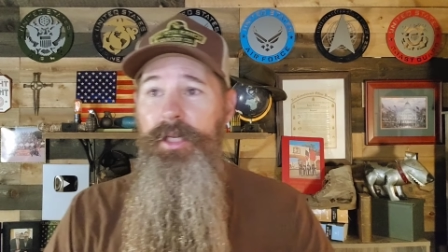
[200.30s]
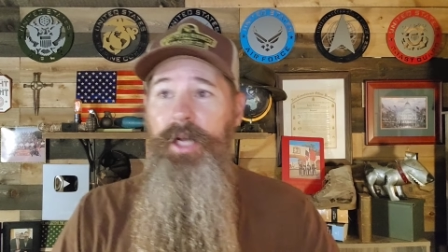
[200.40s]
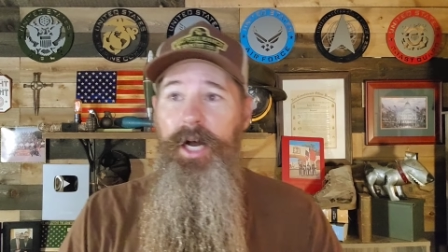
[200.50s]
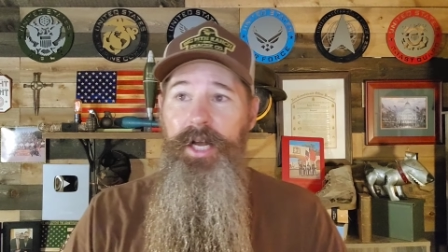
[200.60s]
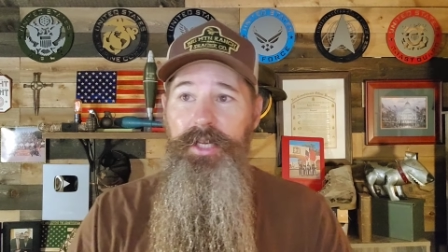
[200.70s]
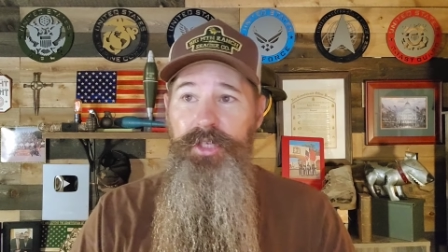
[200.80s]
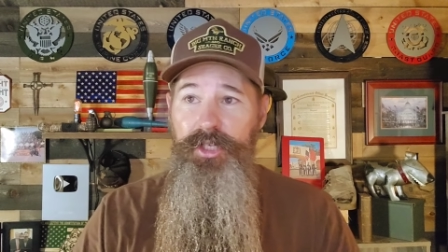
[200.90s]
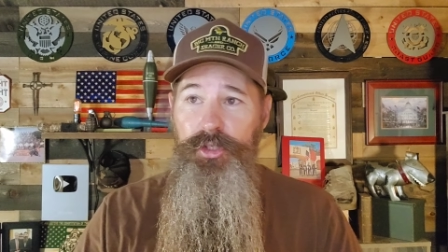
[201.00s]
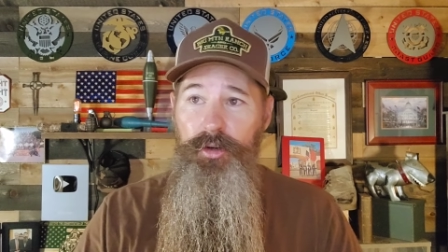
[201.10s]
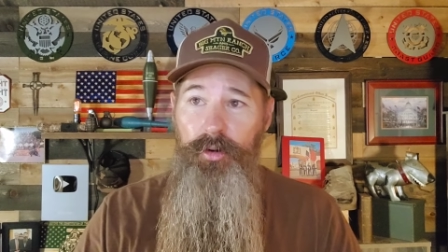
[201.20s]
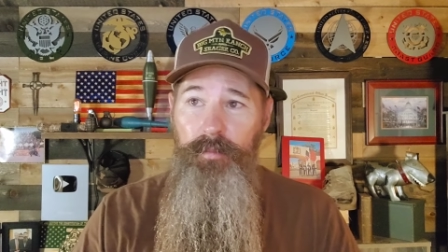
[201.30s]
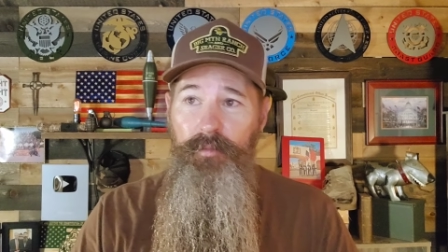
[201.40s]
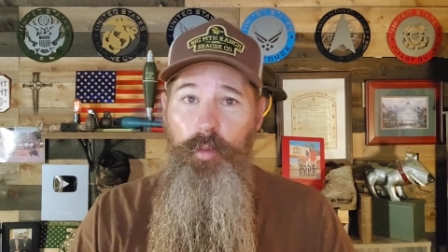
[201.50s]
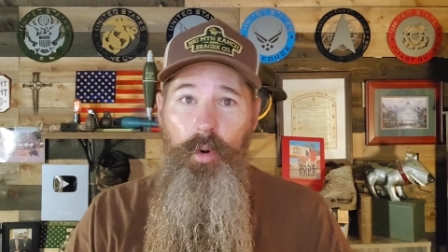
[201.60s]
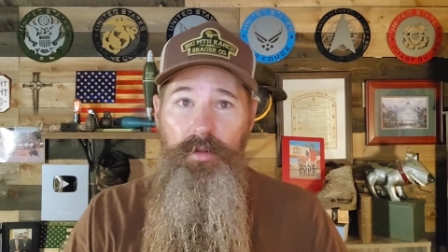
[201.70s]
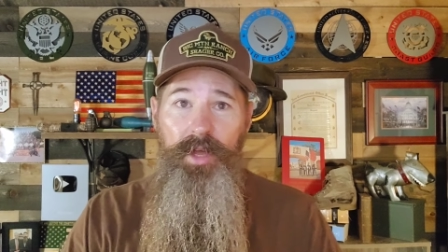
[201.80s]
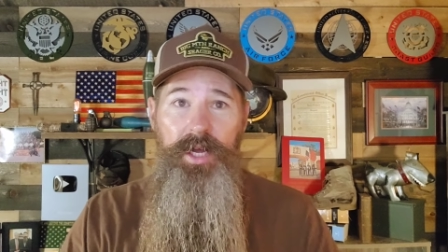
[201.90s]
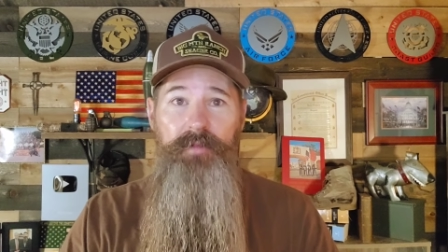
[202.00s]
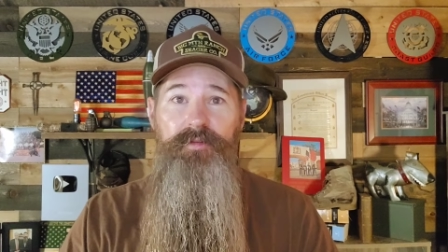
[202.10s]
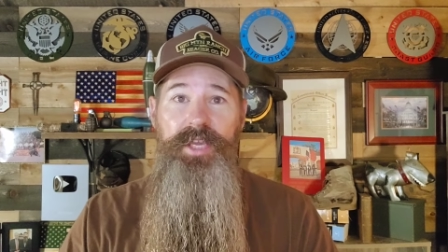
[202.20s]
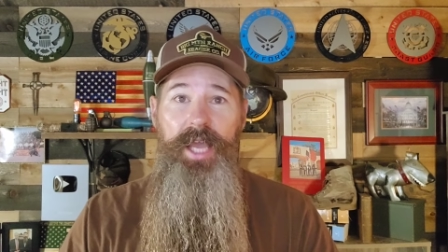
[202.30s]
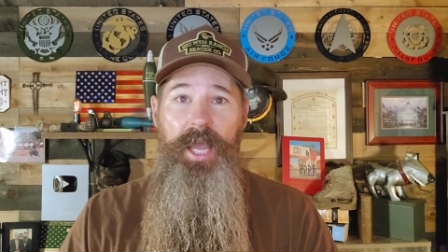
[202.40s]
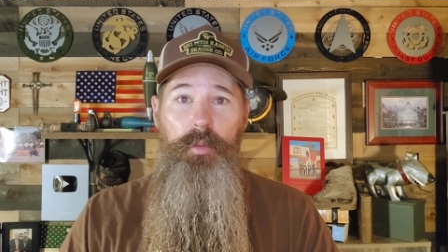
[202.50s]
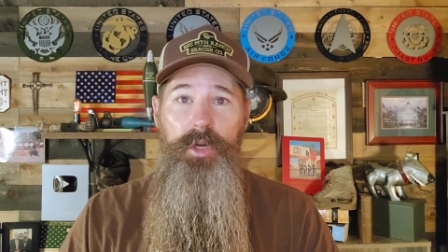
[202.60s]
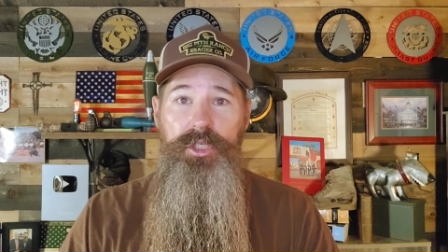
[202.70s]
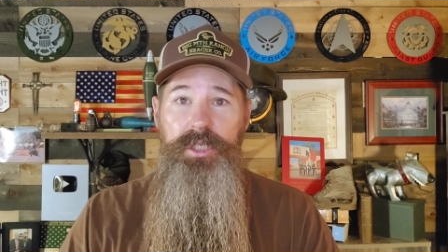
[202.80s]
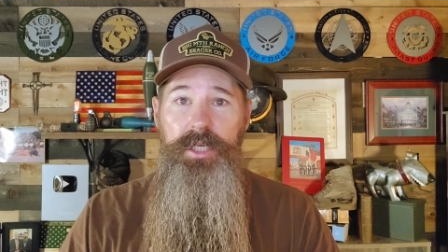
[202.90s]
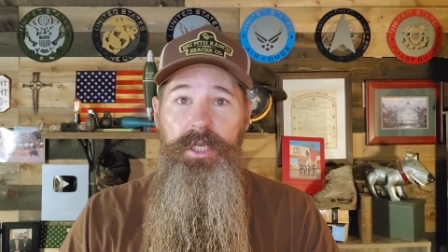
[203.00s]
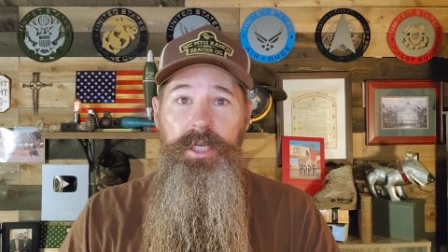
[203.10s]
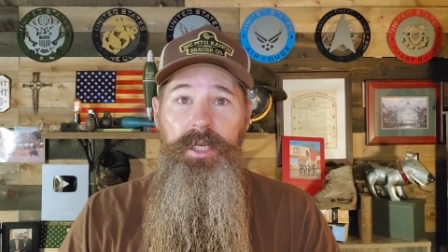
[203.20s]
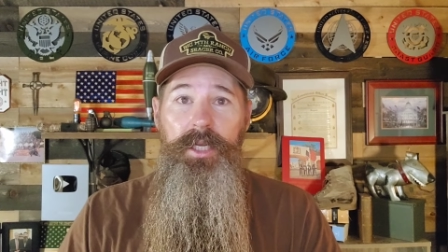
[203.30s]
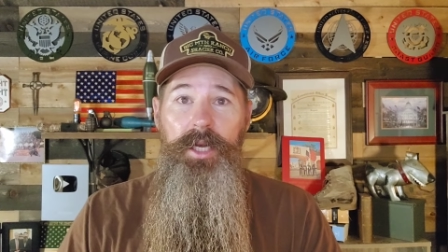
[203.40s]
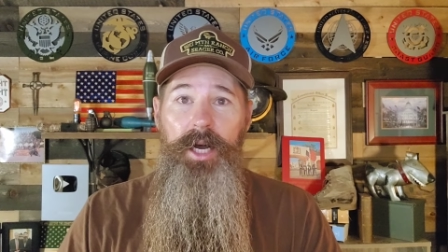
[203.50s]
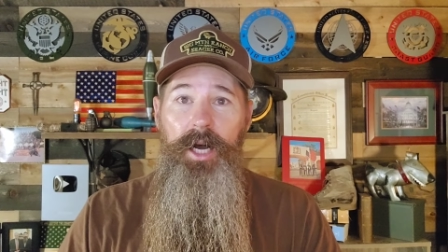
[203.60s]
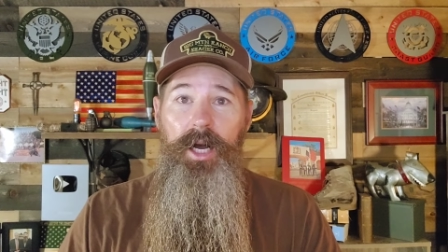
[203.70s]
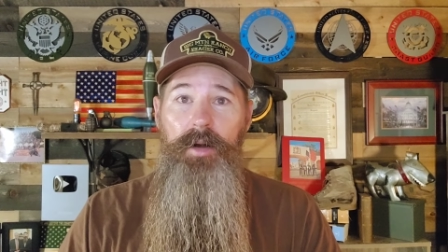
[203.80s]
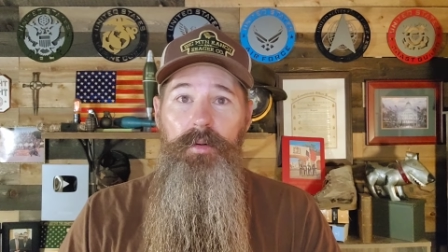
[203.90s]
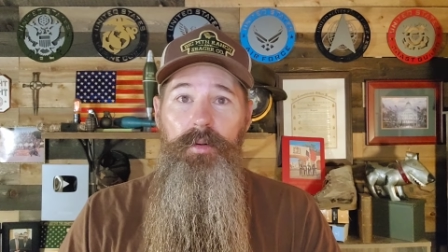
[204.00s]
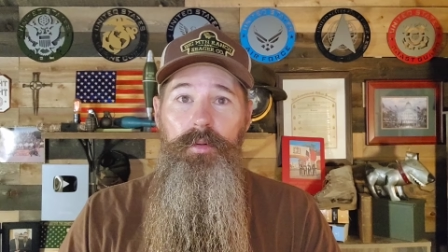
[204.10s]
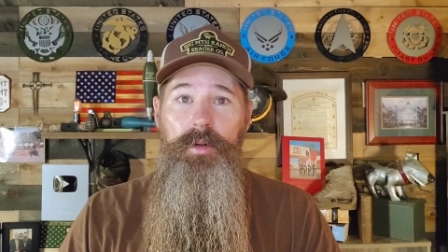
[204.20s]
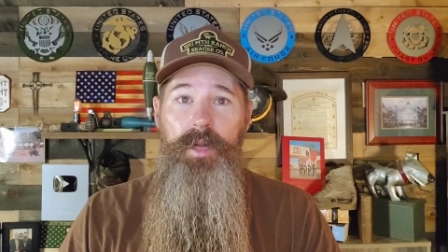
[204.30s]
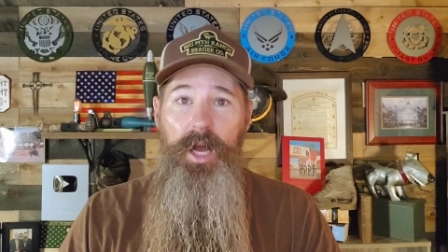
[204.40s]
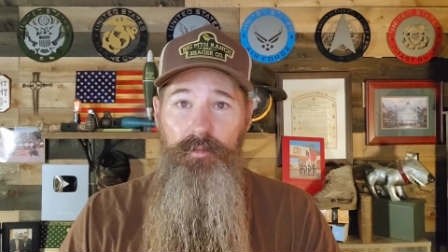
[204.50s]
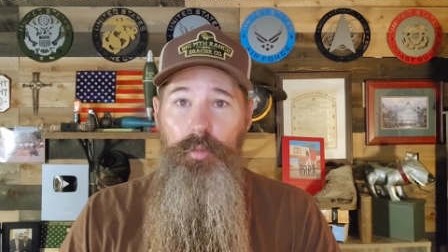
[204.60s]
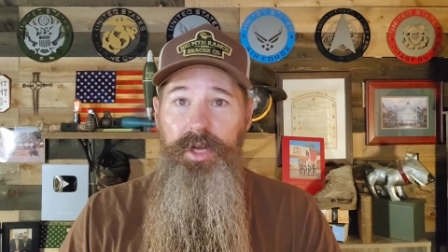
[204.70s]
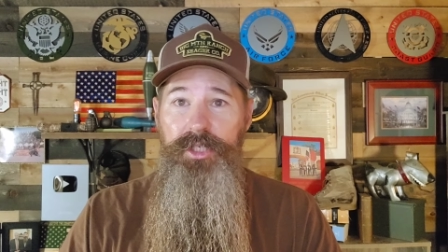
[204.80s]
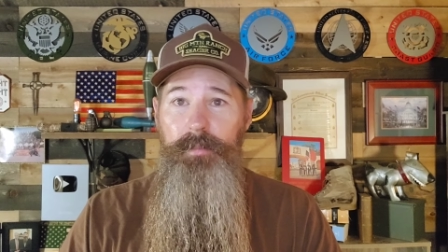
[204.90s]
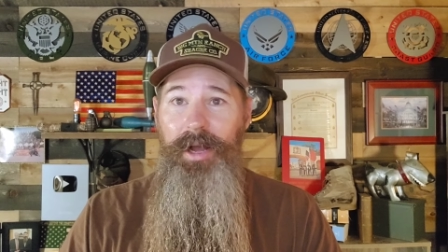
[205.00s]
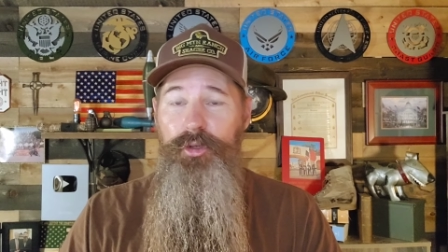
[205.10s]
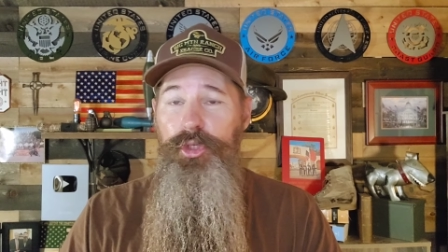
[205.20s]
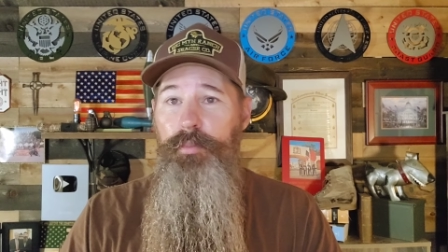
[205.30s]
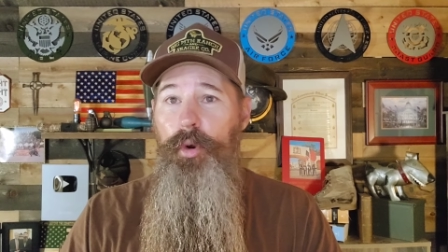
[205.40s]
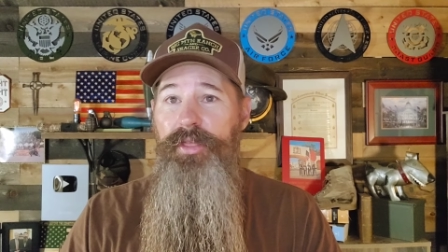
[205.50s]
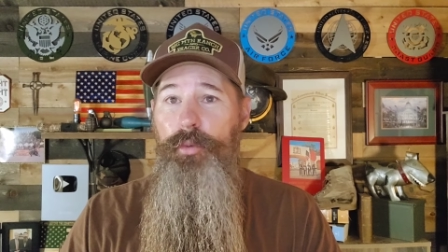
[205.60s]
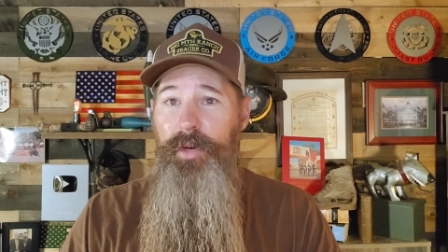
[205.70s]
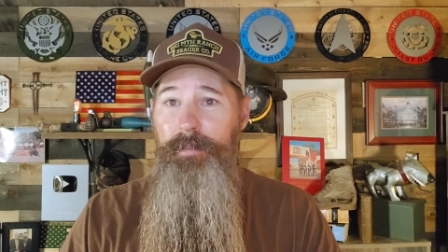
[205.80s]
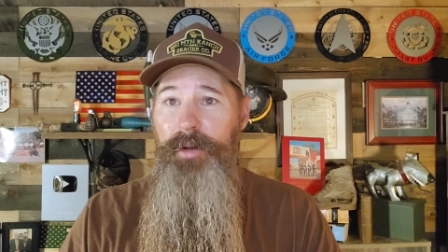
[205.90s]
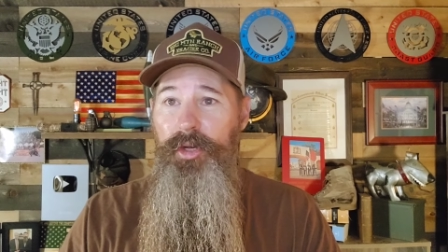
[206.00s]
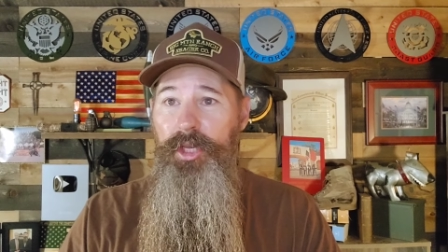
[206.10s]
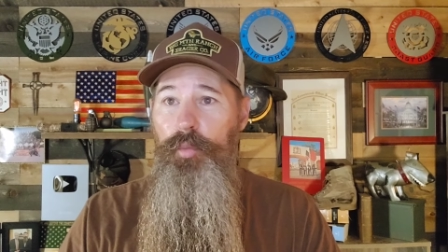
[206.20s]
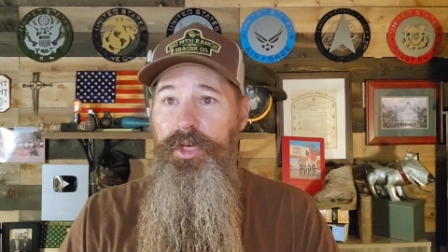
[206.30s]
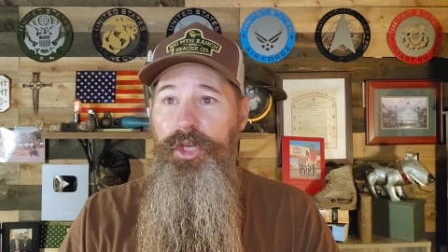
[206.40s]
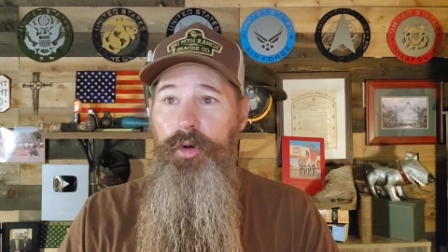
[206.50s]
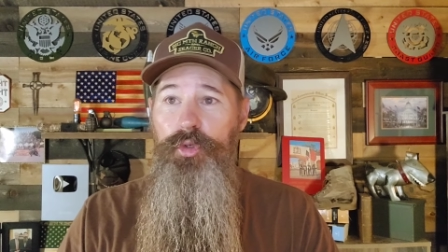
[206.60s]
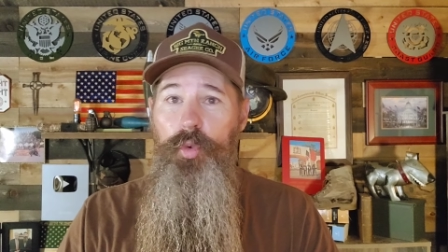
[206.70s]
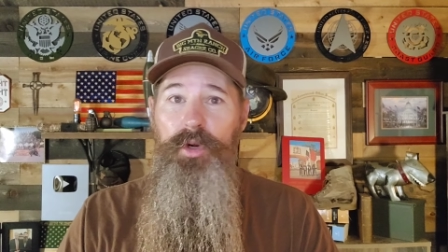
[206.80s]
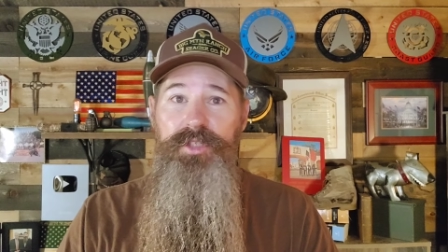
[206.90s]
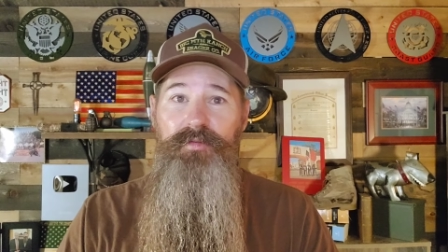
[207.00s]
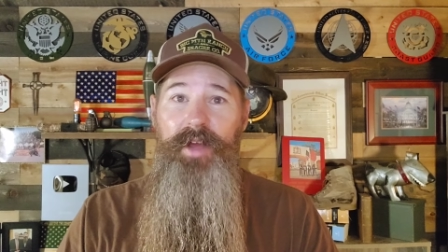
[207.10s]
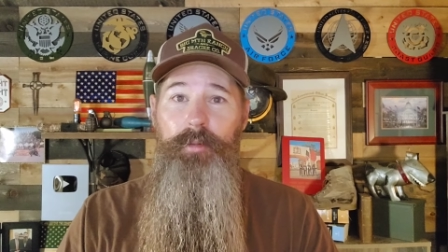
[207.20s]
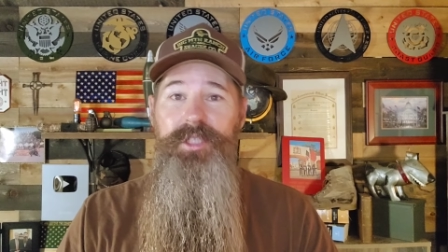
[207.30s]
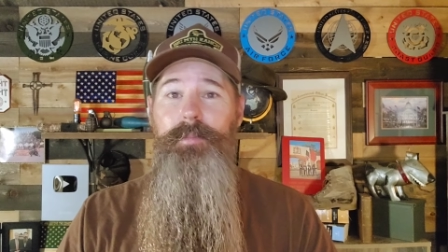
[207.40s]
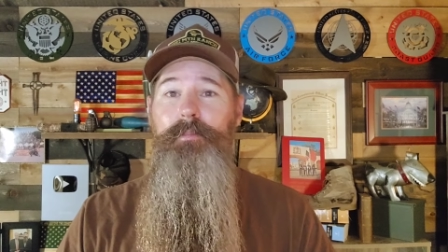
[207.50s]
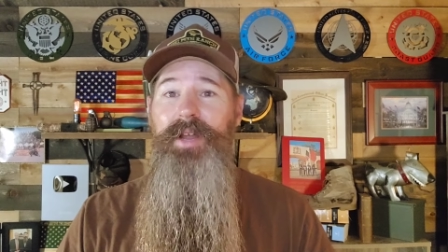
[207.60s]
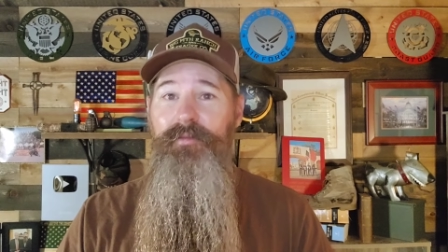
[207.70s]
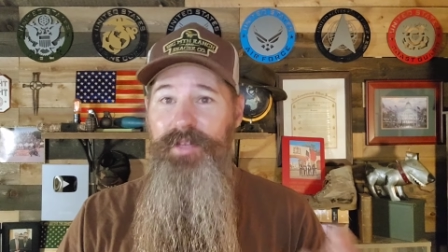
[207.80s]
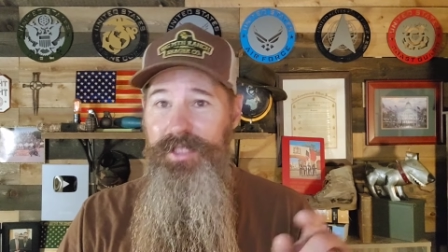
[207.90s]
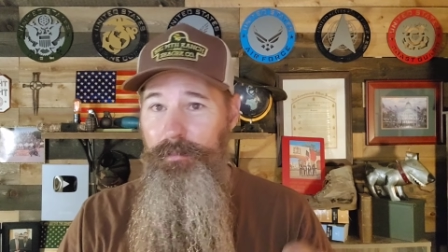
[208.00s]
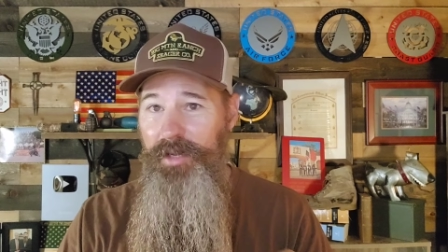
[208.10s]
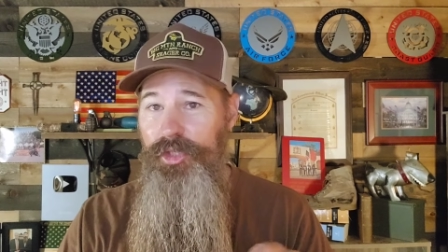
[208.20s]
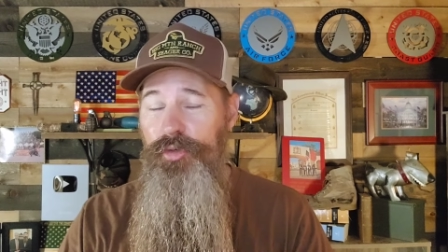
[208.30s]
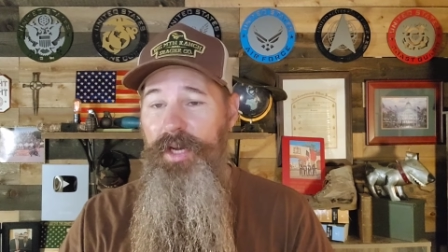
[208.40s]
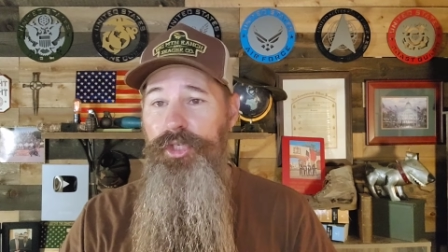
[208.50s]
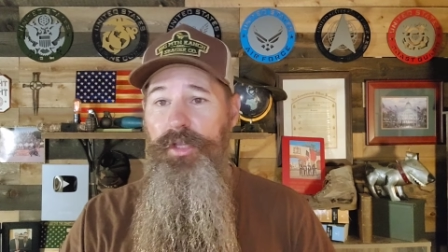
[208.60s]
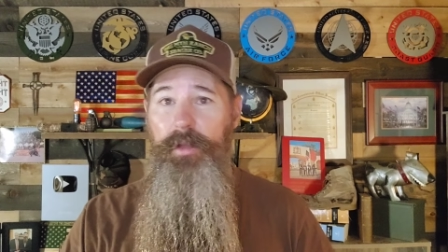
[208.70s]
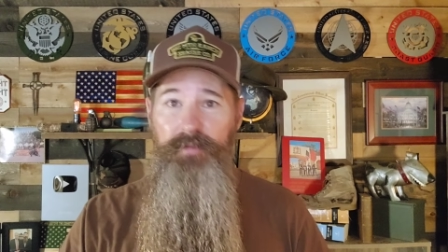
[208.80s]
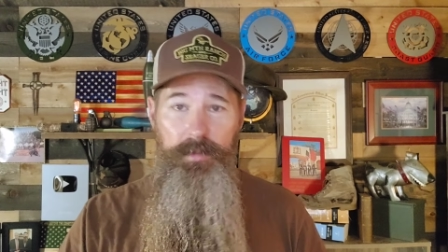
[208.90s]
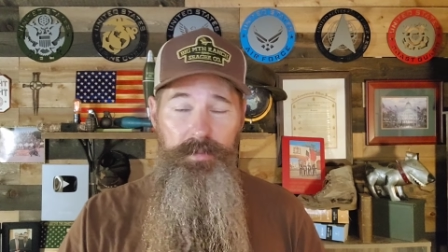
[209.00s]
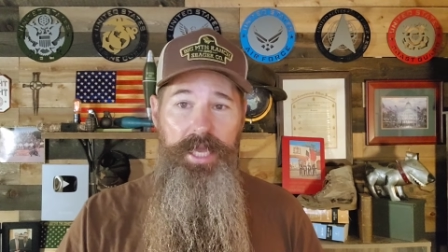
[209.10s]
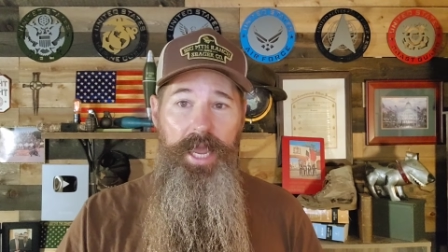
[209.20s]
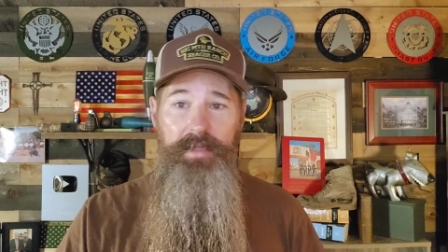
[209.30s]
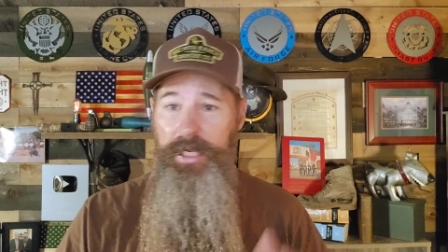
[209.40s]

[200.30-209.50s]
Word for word: uh, additional for the VA, which uh, of which about 2.3 billion would go towards Veterans Benefits Administration, the VBA.